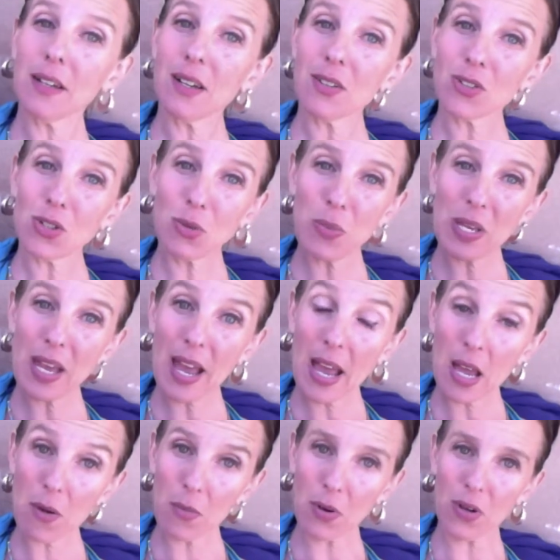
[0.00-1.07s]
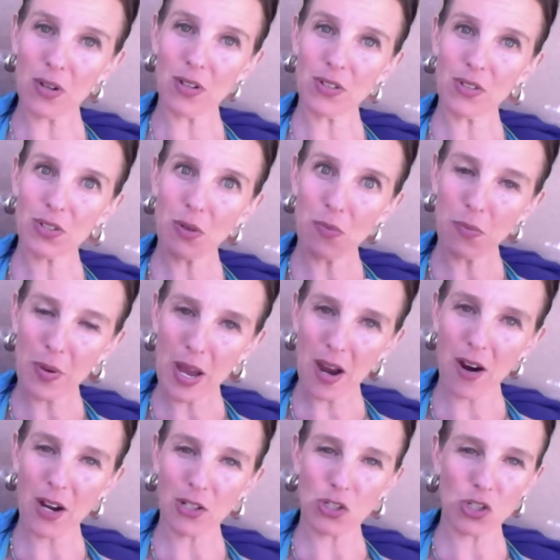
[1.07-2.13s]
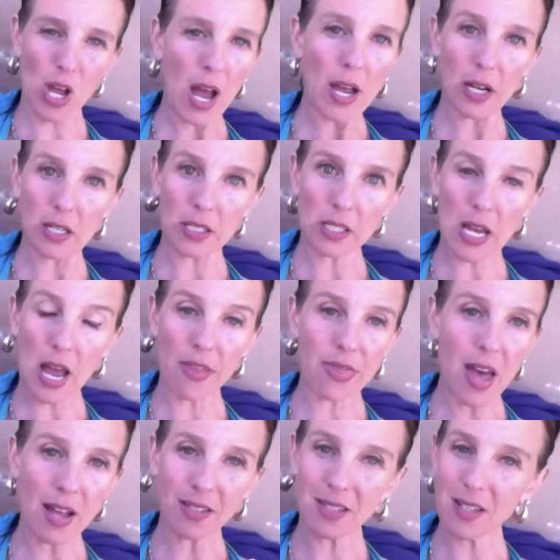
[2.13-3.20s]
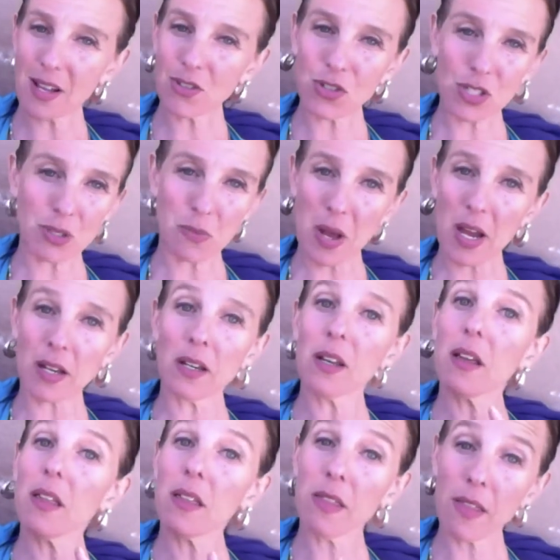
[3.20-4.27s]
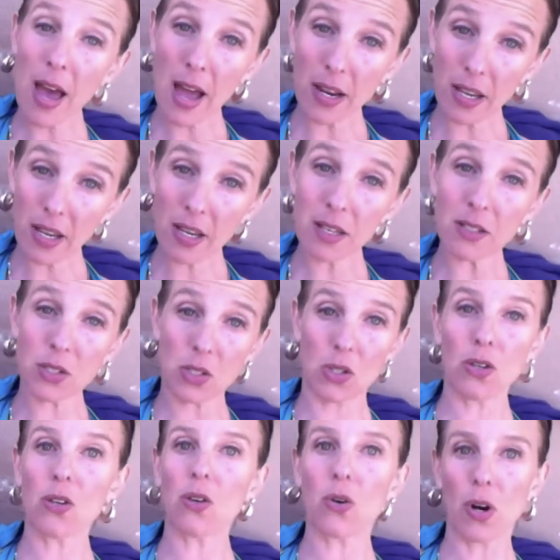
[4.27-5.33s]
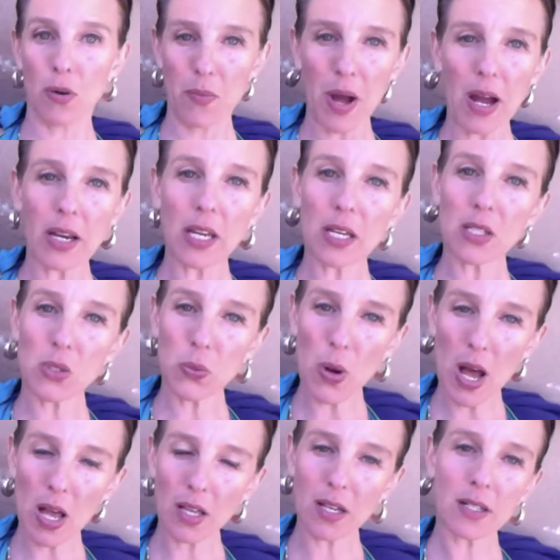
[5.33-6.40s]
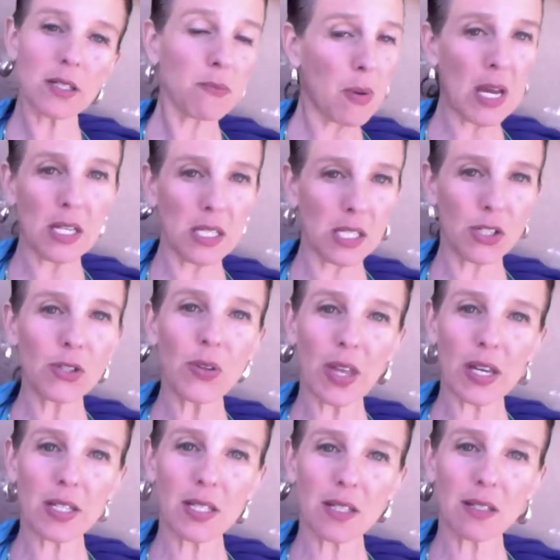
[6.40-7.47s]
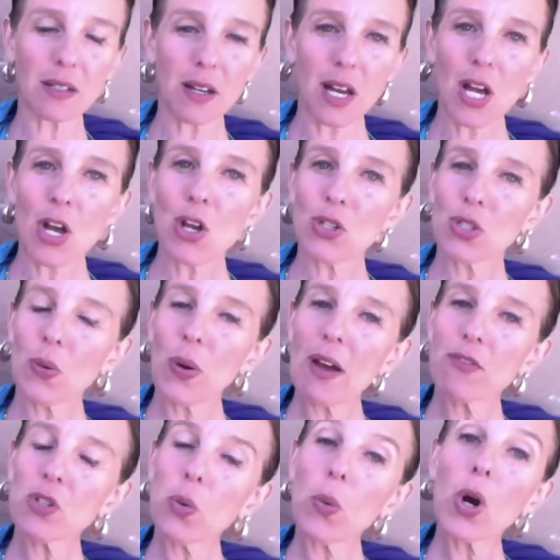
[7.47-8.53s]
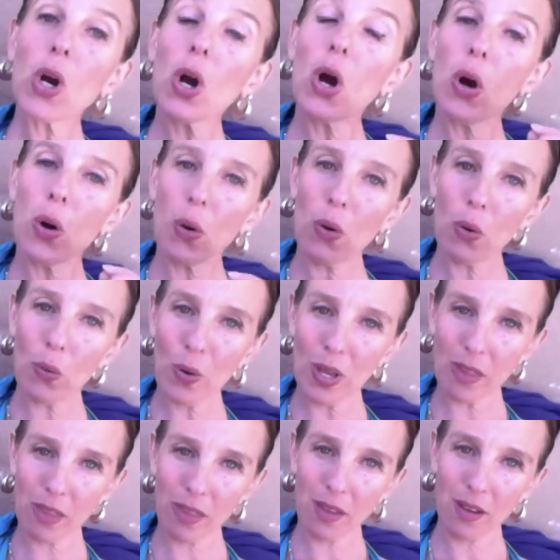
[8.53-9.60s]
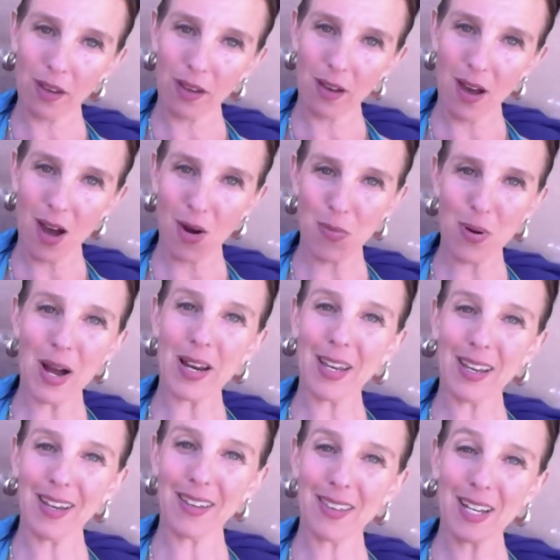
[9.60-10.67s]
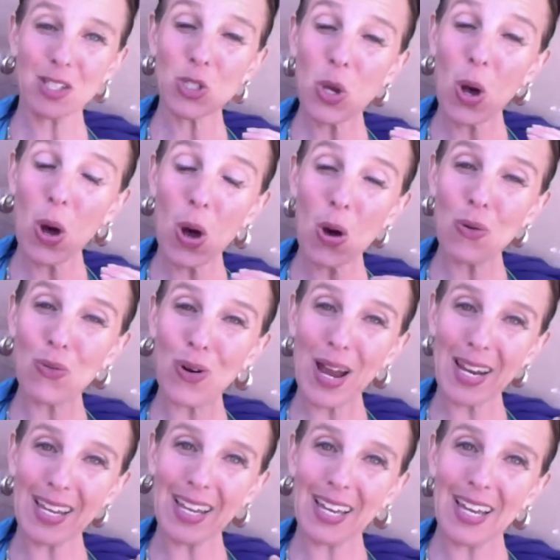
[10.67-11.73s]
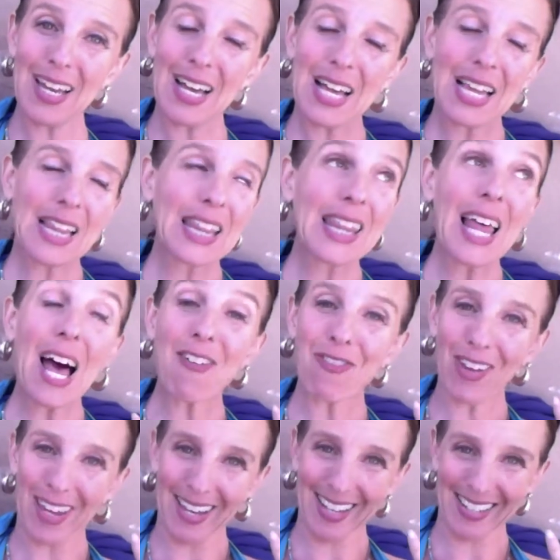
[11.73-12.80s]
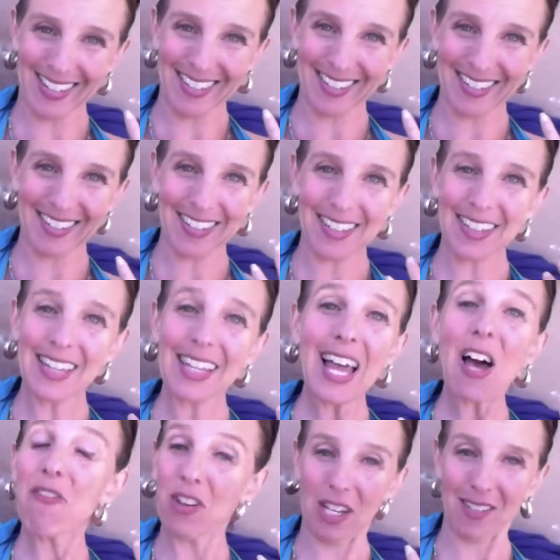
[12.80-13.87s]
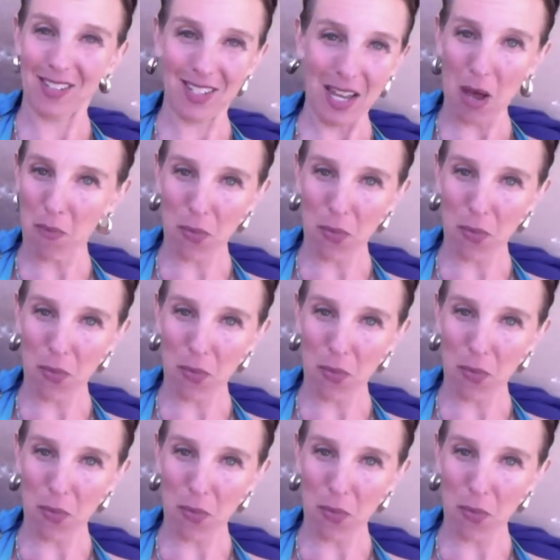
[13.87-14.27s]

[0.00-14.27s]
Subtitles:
to be able to bear a child. And that's not just mine, that is your body as well. It's made to do this. So we have to work with our body that's already loving to get